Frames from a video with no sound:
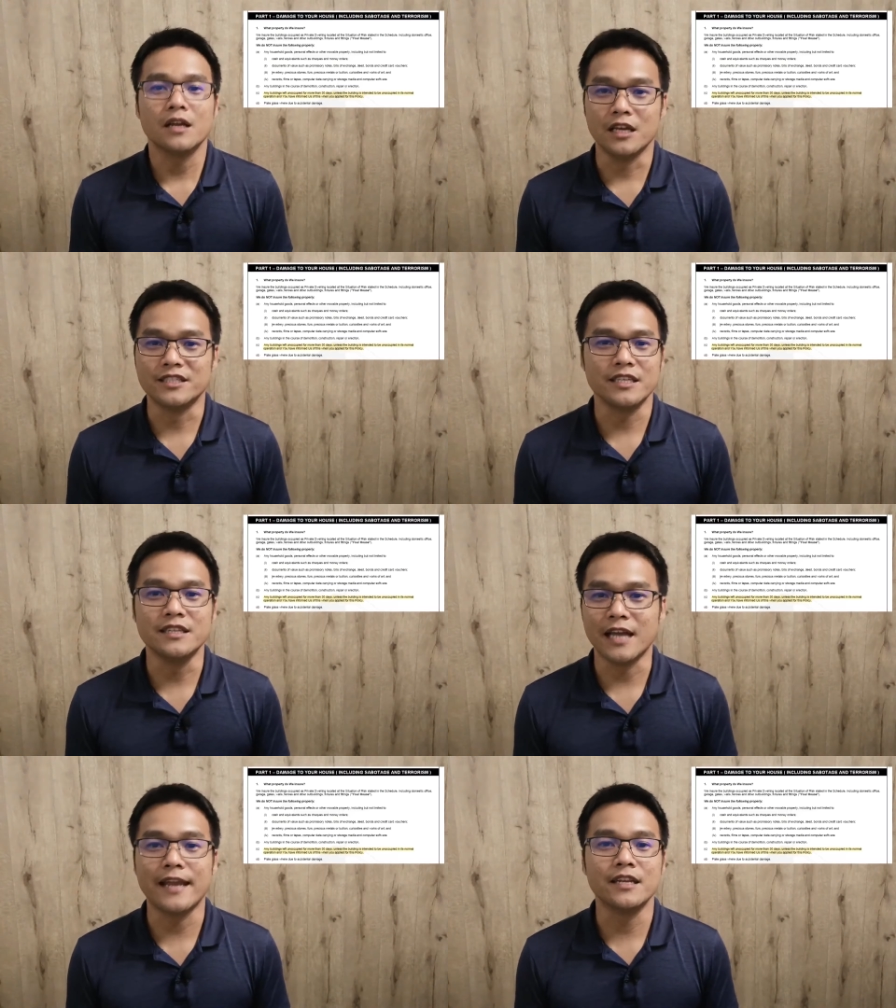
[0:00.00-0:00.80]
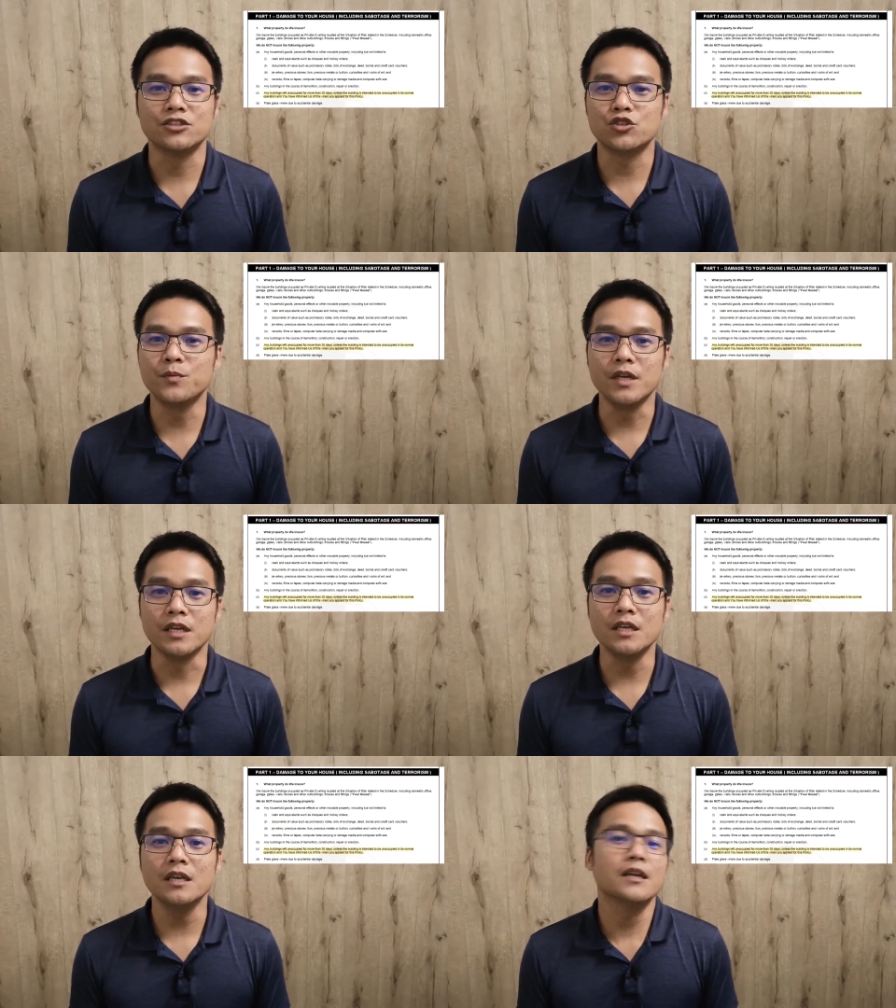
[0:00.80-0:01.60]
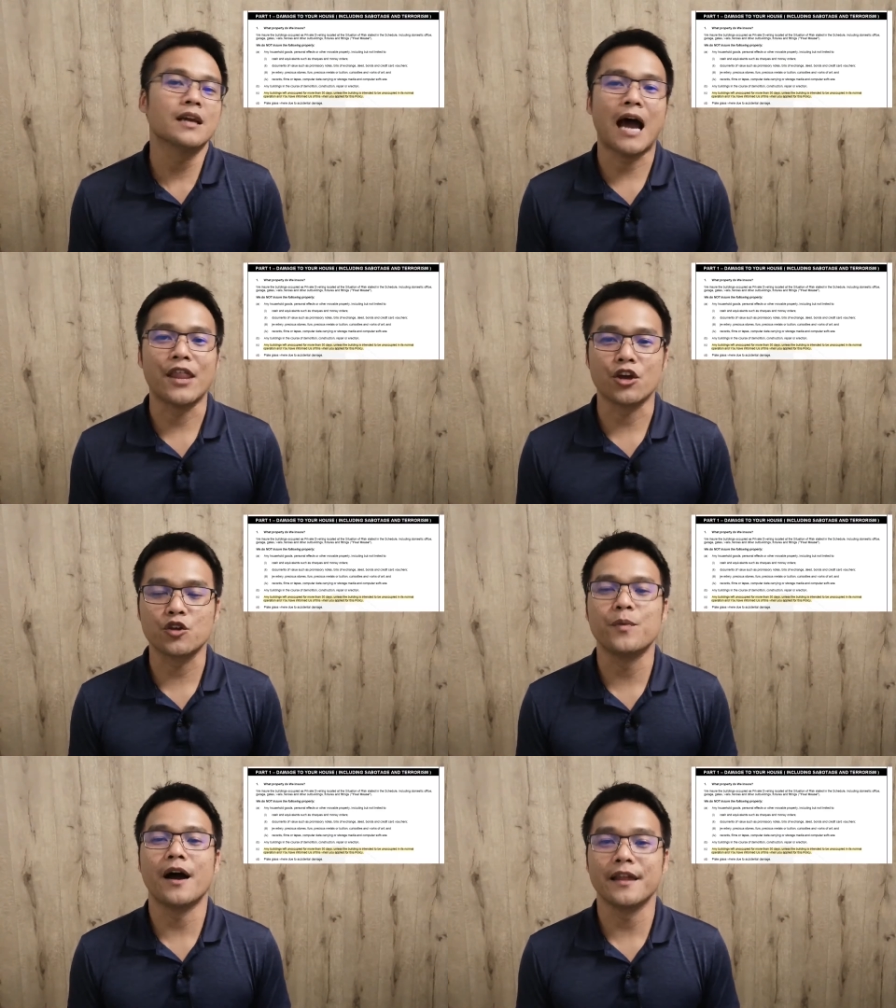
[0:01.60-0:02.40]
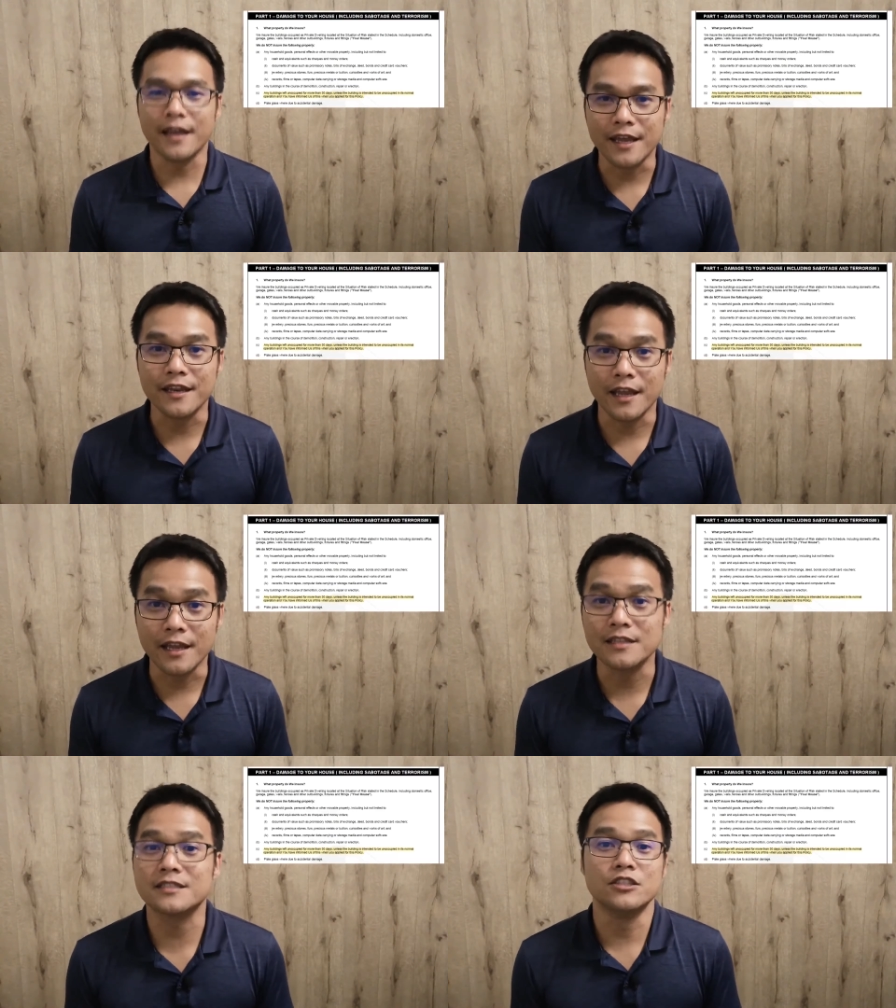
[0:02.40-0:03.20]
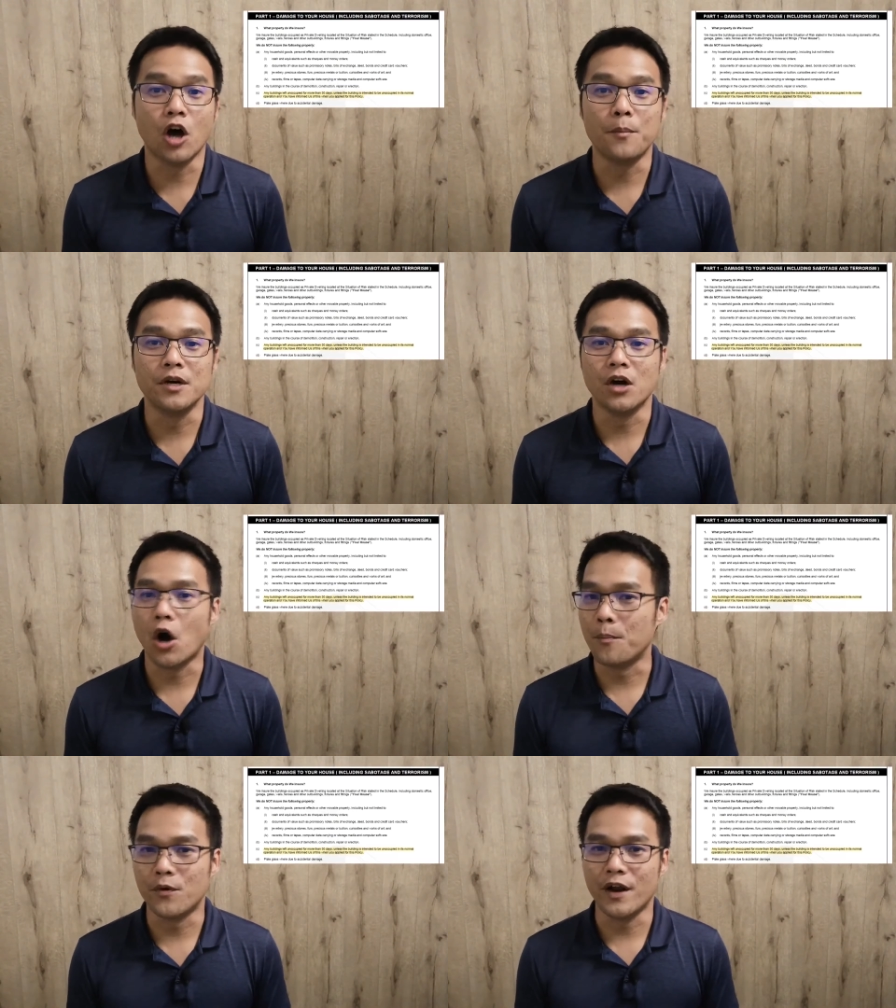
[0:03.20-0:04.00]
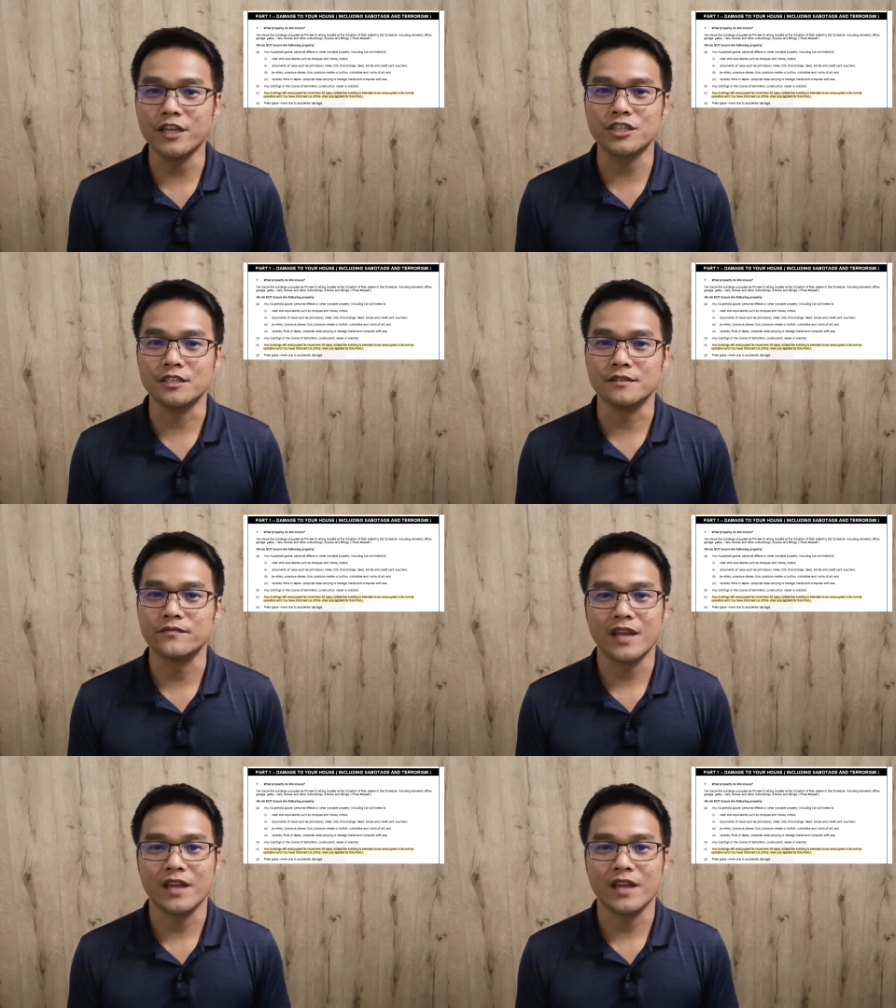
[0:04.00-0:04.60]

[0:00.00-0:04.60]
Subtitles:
is intended to be unoccupied in its normal operation,